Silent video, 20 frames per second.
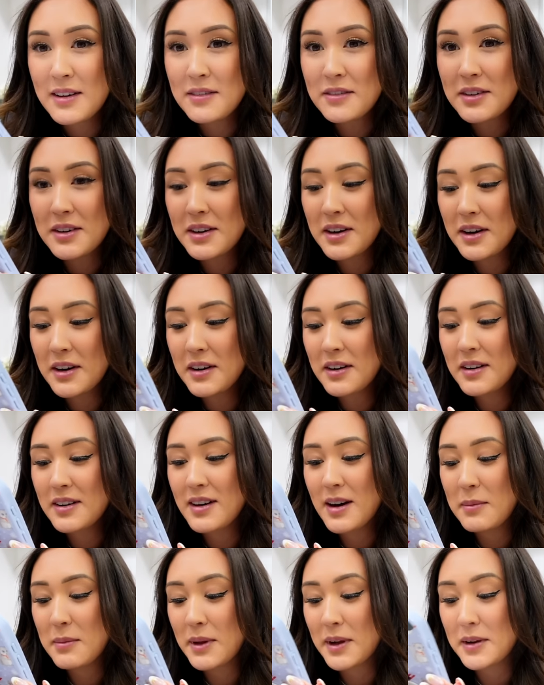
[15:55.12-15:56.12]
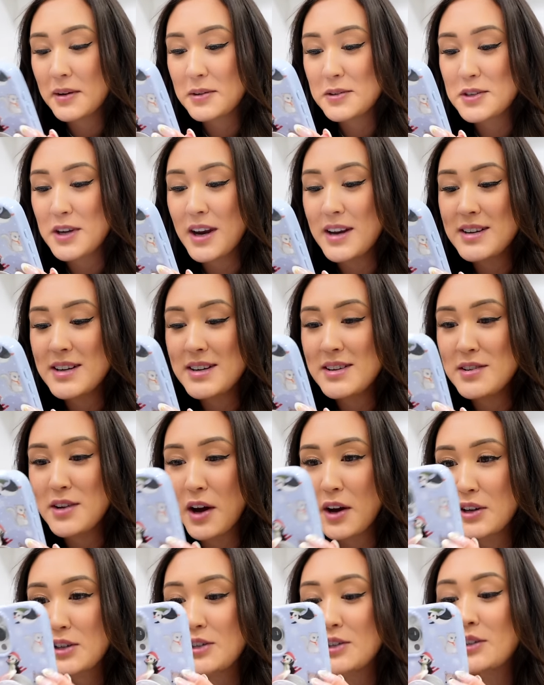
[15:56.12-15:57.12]
for dinner, and I'm like, oh shit, I did
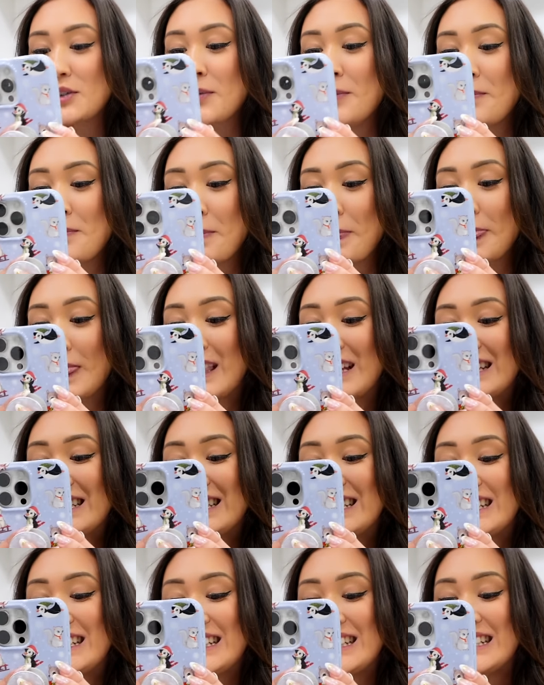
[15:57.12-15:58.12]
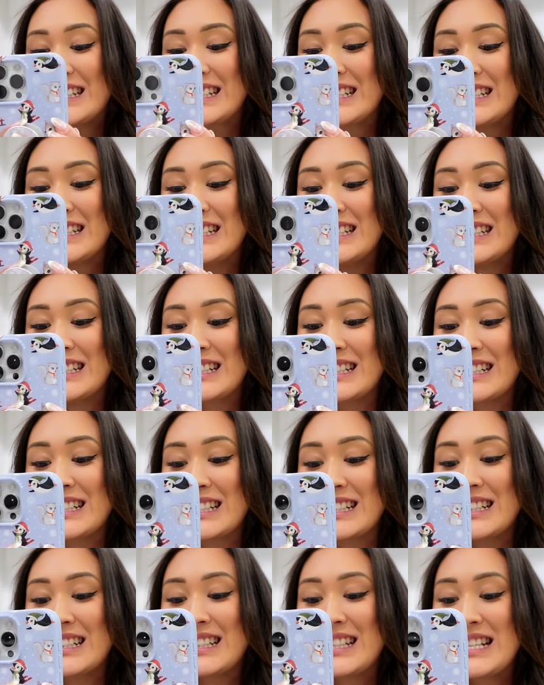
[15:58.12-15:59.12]
not do a teeth
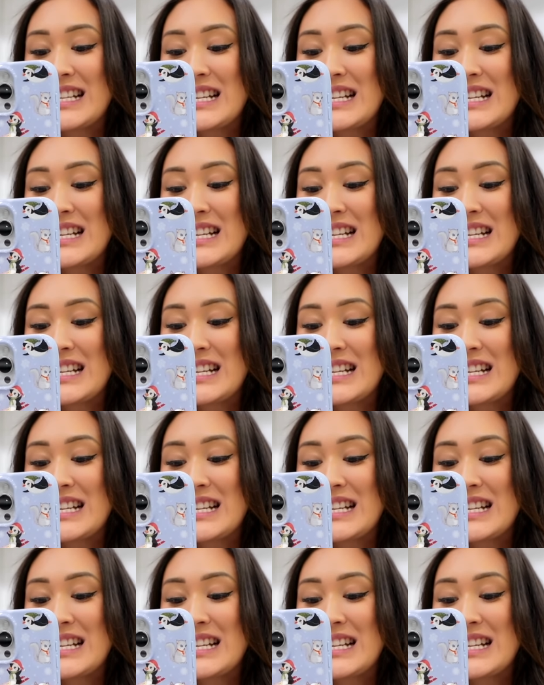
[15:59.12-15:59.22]
check.